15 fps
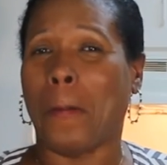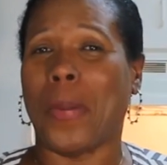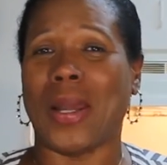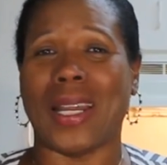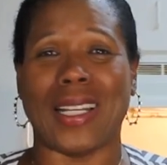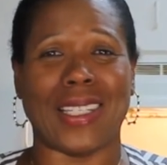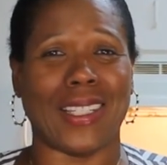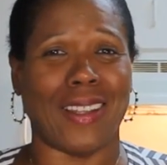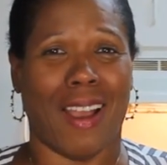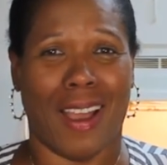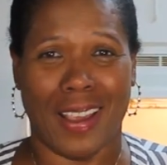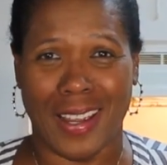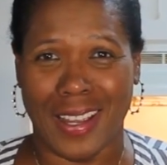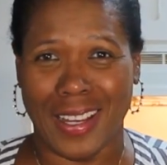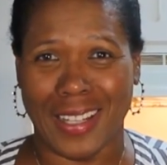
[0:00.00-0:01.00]
But it's
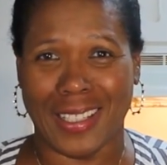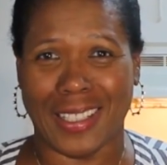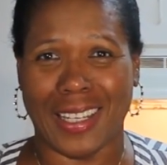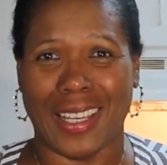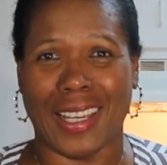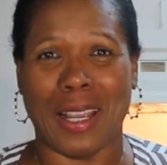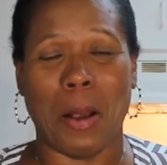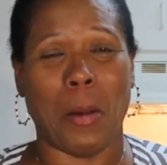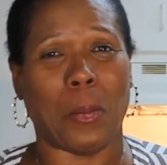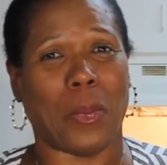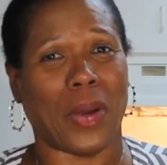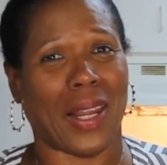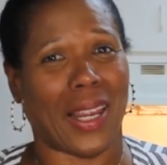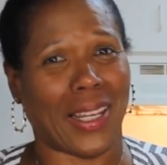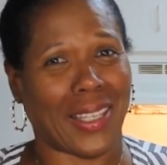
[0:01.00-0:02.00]
not easy,
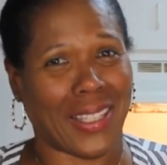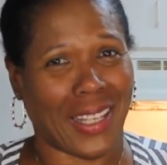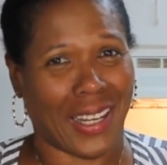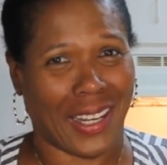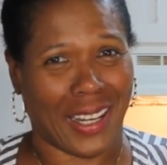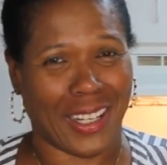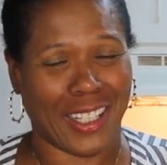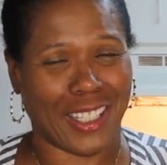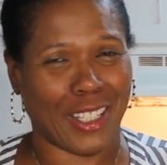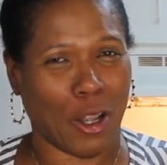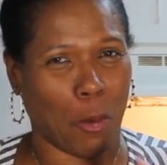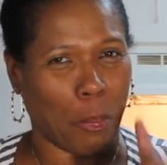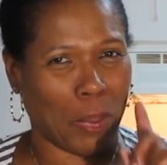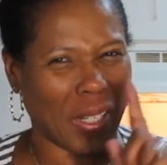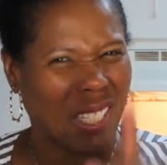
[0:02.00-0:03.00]
but I did it.
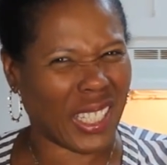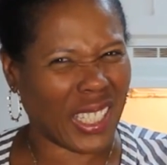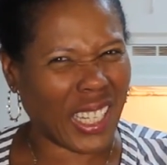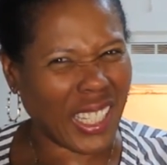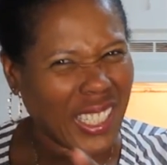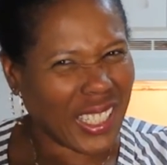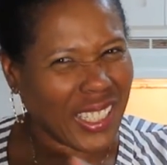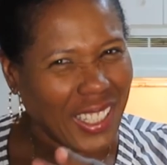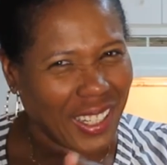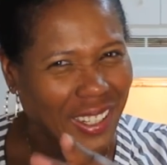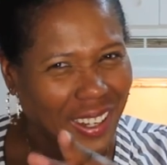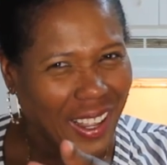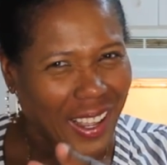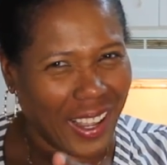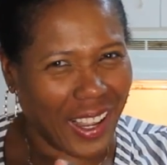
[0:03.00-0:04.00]
So
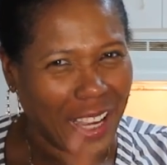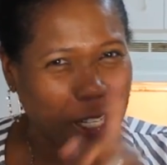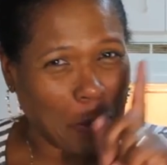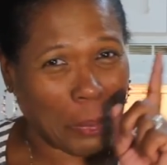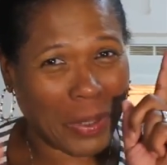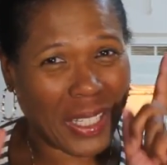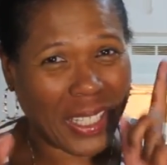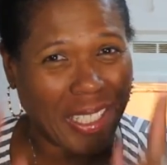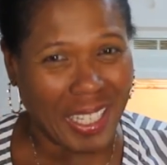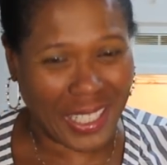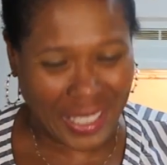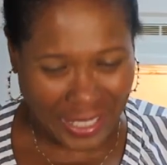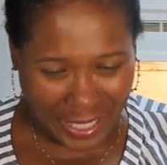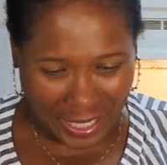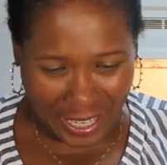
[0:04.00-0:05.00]
persistent, guys,
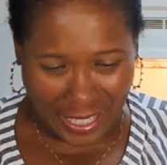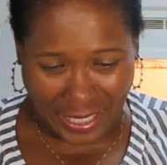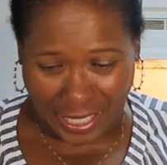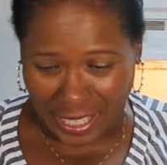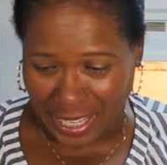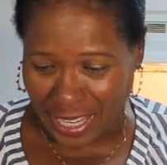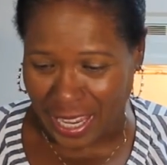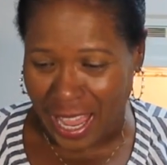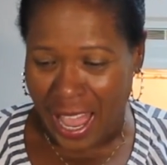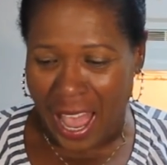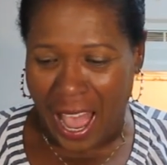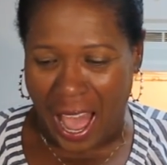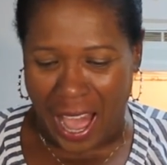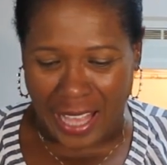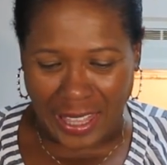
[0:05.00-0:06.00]
persistent is the key.
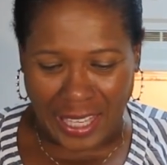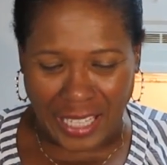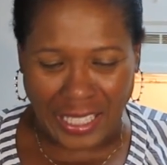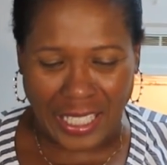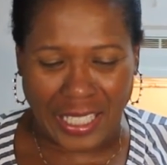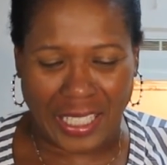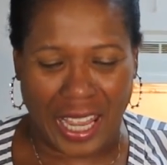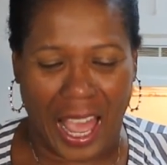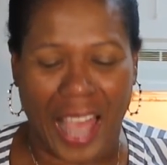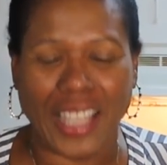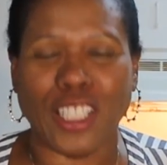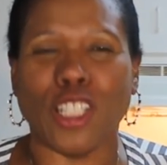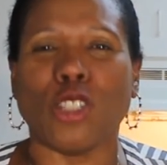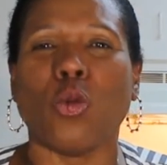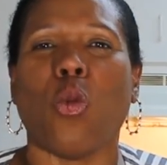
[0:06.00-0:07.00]
And this is it. I
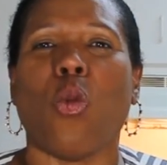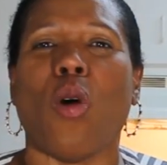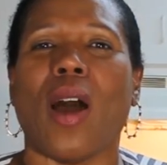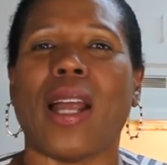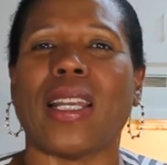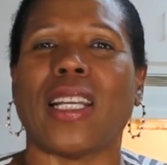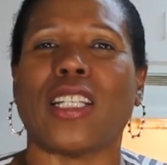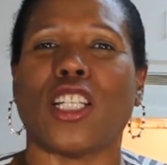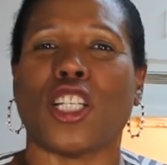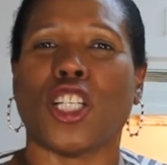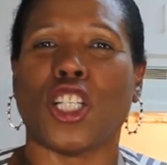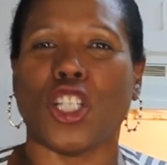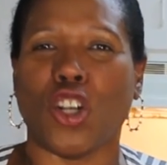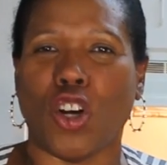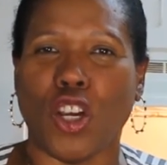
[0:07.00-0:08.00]
just wanted to
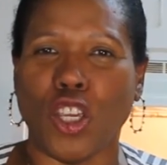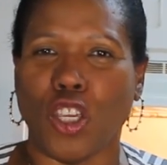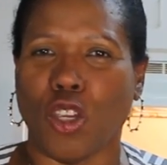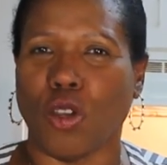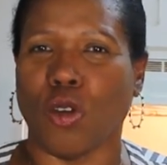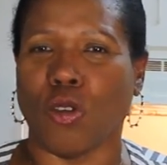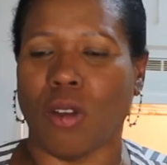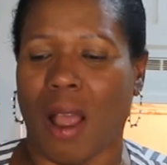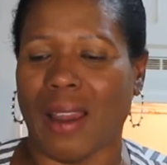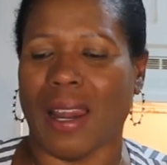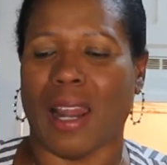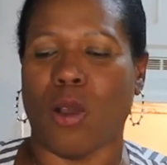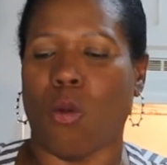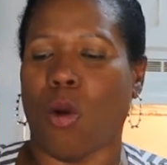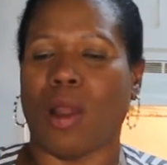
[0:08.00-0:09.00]
show you, not
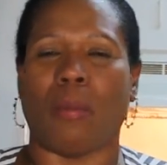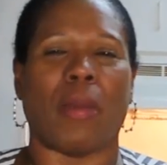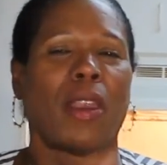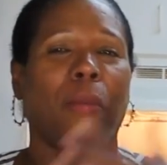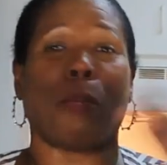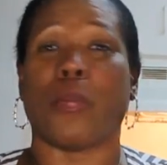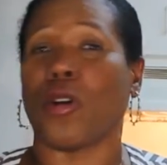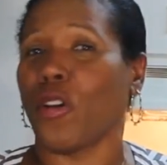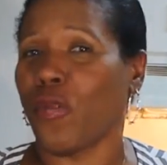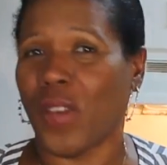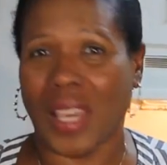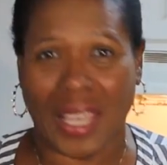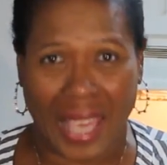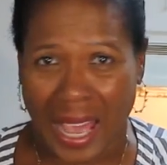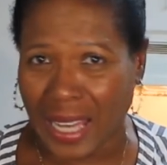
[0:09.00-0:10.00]
that I want to make a
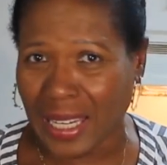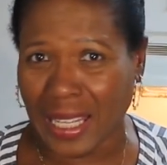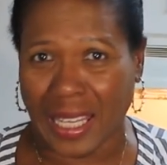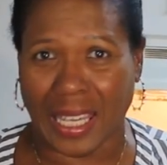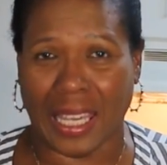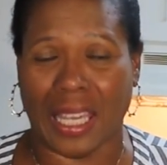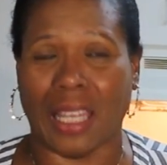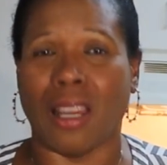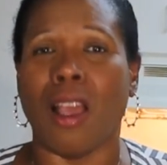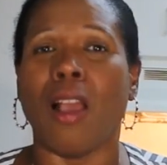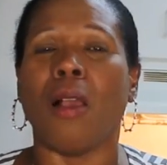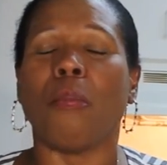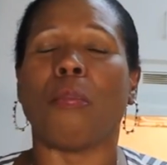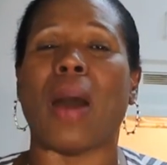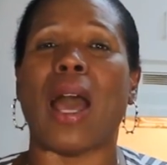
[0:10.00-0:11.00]
perfect candy cane,
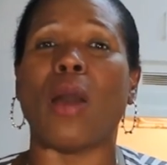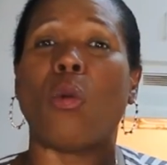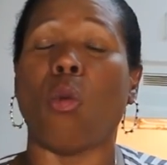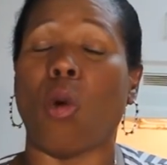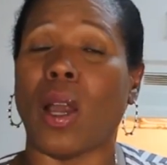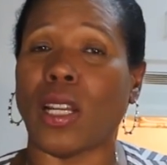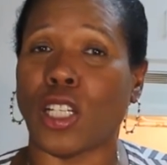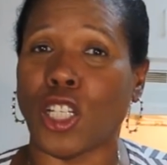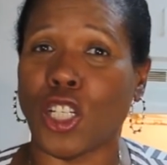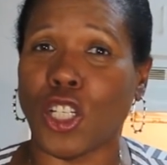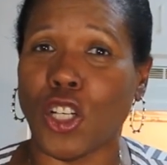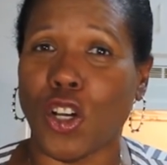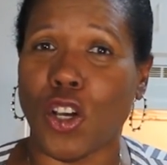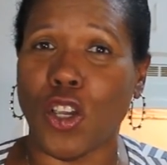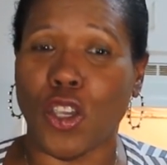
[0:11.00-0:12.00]
but I want to
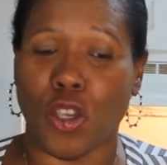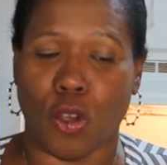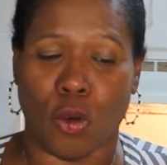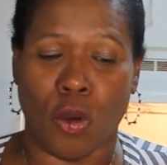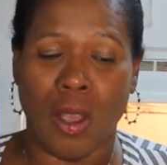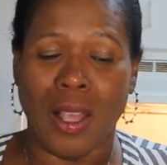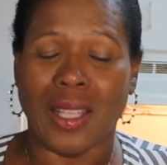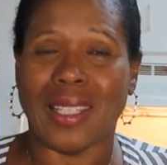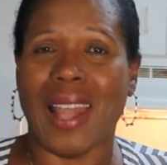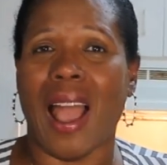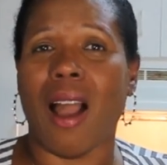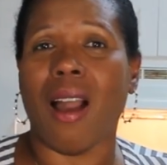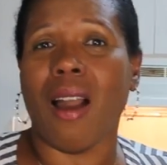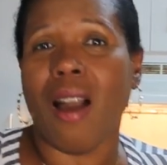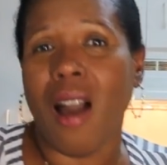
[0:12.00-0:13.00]
show you
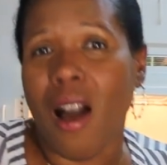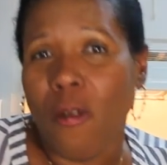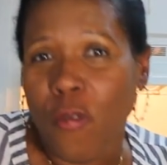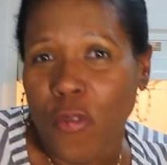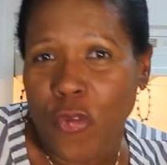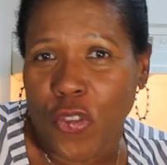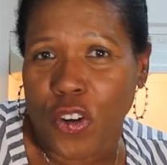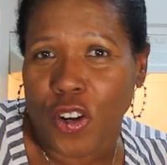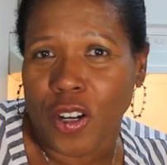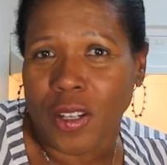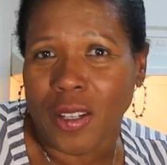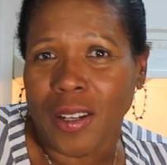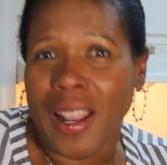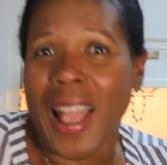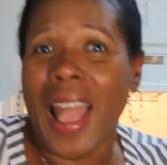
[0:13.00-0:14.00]
that
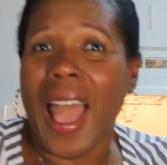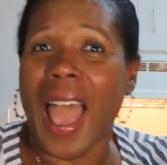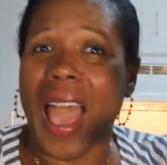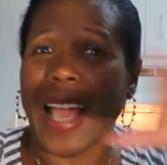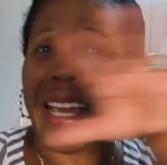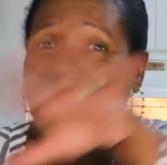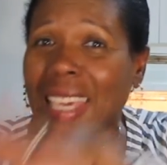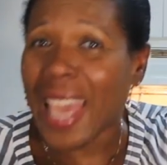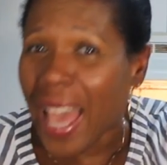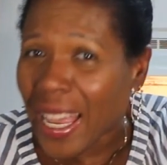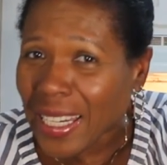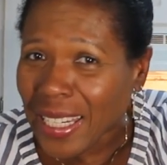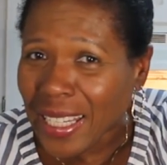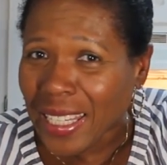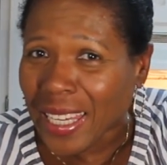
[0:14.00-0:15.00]
comfort and
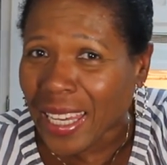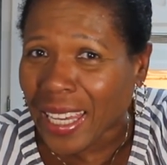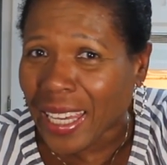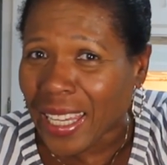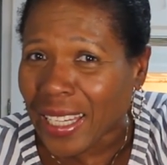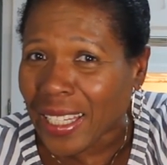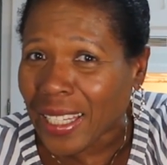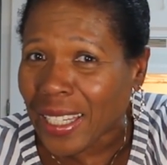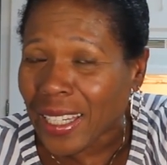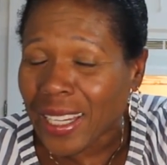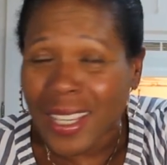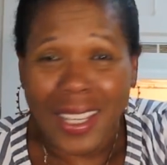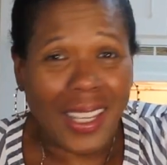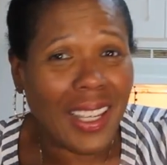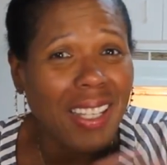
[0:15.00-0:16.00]
candy cane
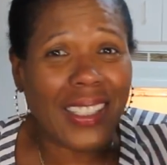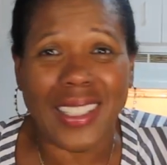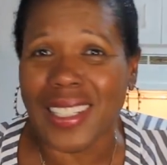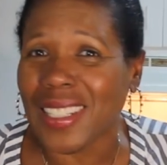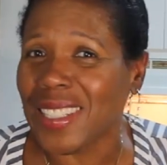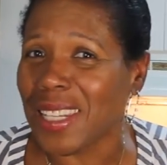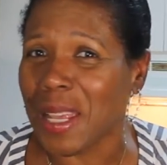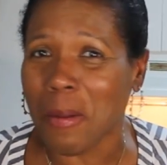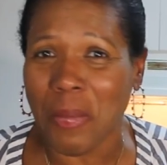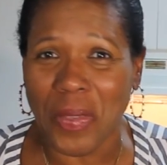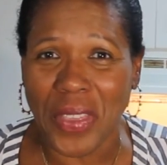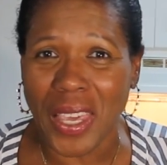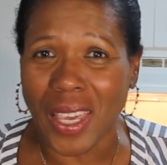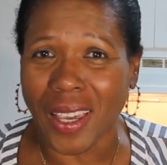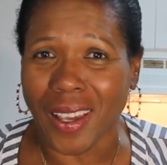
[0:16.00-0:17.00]
is the same
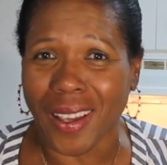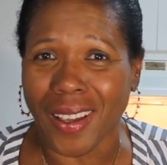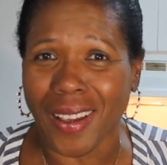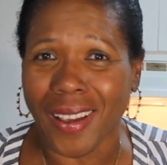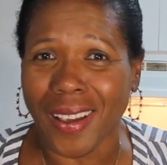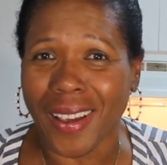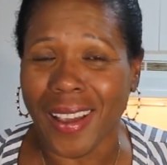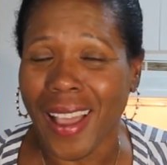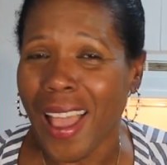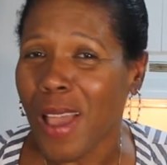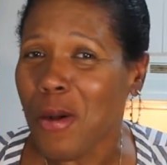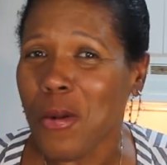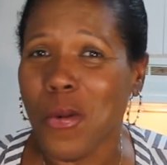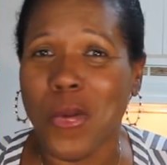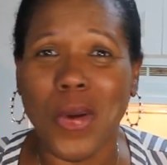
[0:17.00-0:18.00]
thing.
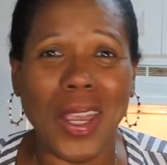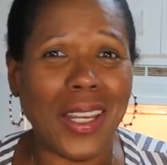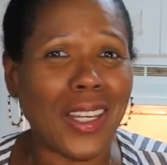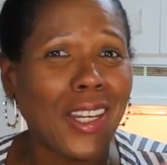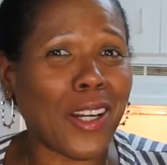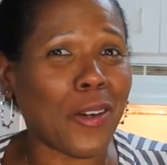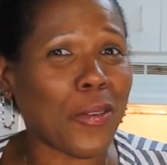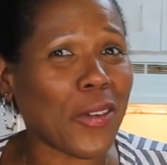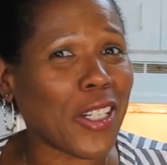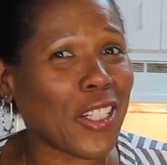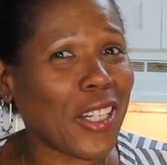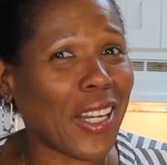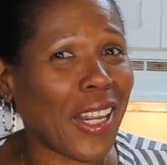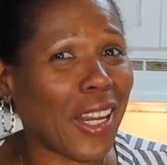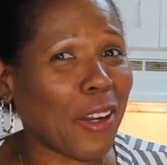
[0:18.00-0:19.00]
Where did it
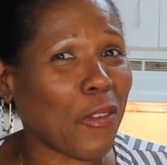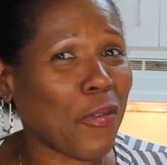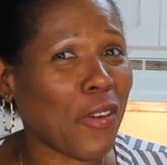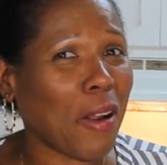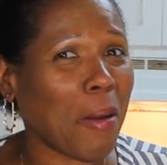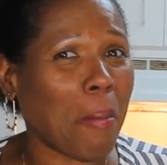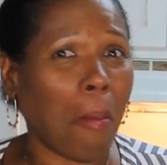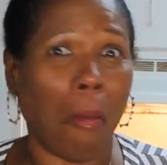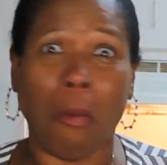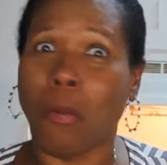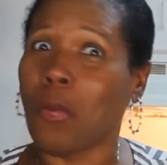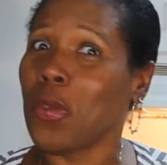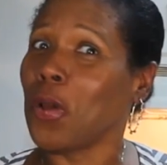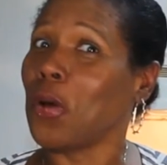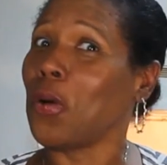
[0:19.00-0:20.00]
originate from?
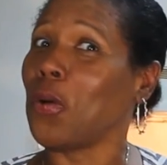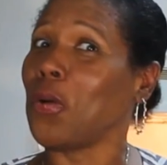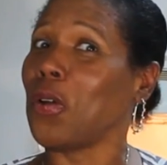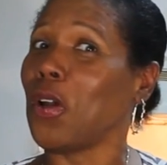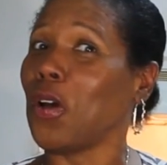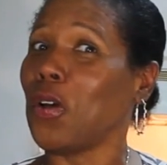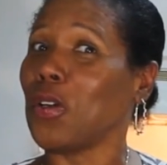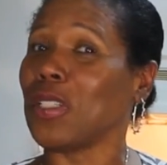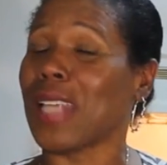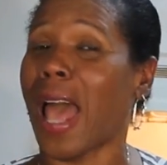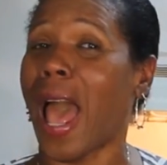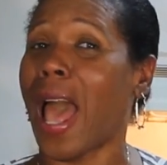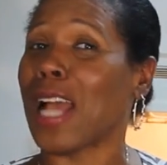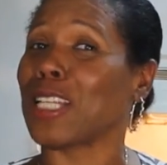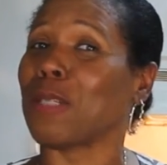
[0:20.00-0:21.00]
Who knows?
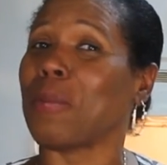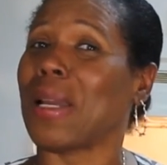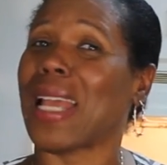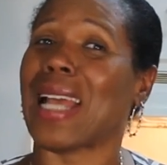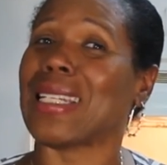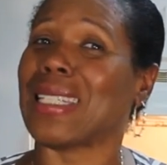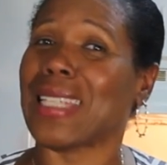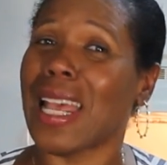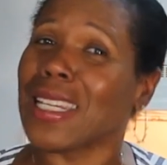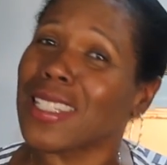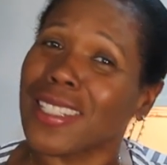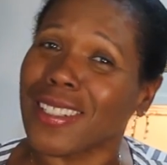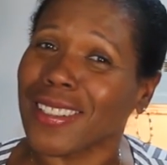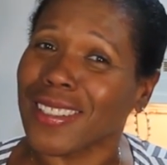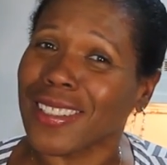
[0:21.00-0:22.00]
Ask my
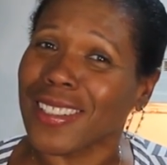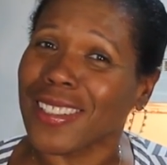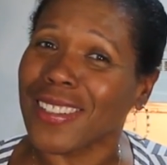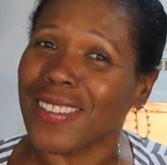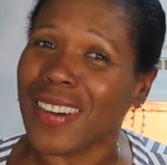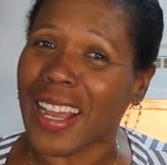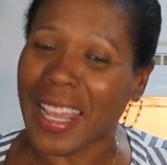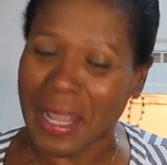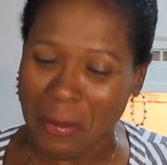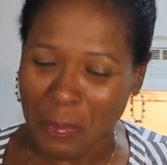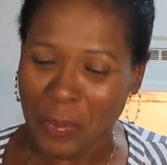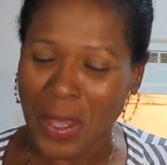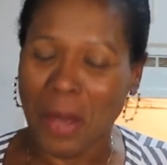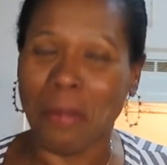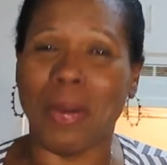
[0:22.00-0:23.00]
ancestors, right?
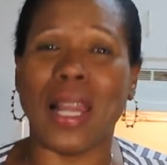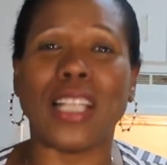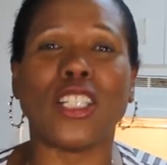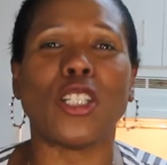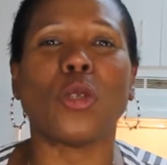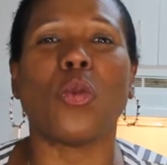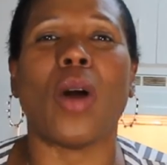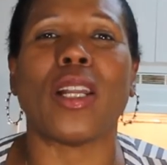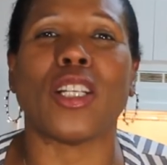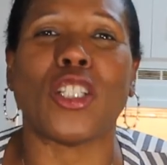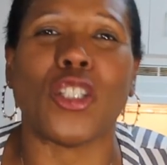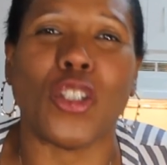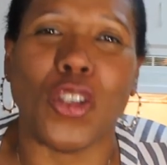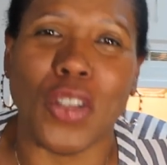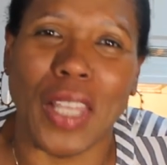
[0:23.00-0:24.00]
But I just want to
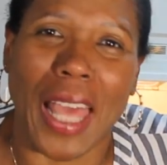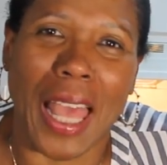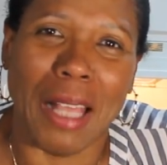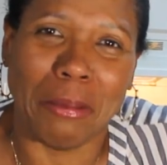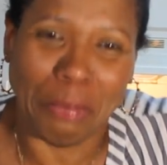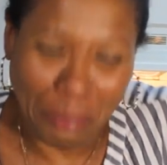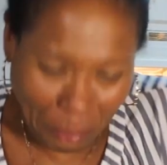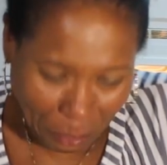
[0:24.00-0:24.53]
show you that.